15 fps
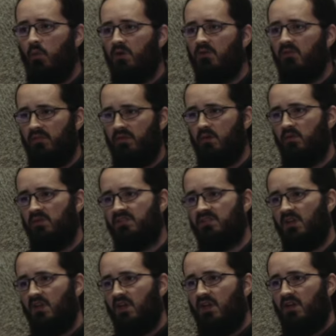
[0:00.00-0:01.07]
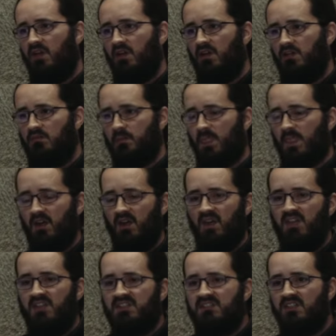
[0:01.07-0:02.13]
one of those
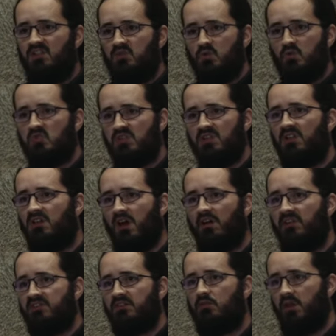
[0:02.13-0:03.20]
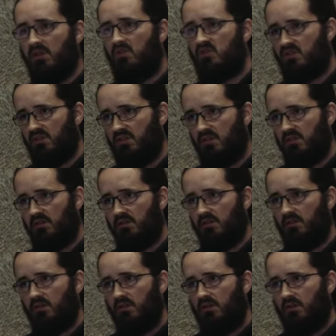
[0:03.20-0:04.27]
institutionalized Christians.
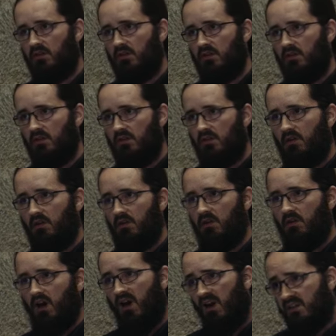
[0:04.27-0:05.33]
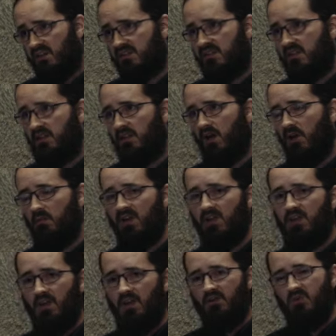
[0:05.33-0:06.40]
Honestly, I
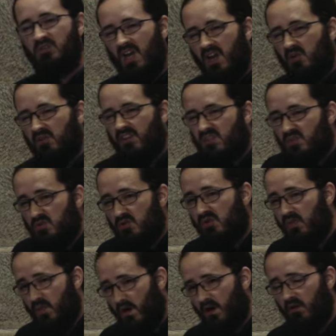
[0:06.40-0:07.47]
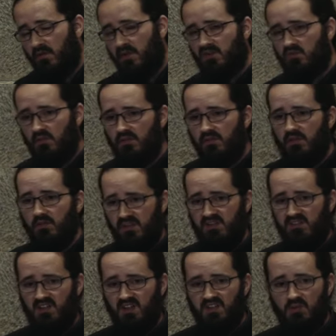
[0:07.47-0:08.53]
mean, to tell you the truth now, that's one of the
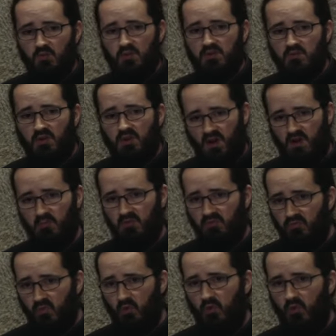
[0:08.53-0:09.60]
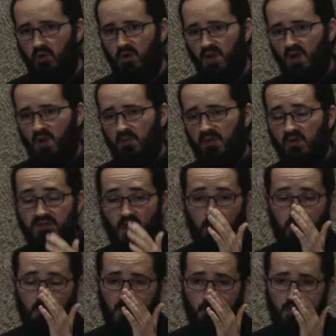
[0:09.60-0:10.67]
reasons I didn't want to come before. Because I
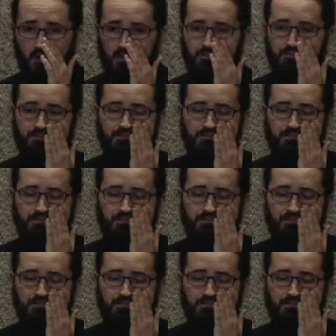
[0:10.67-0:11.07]
remember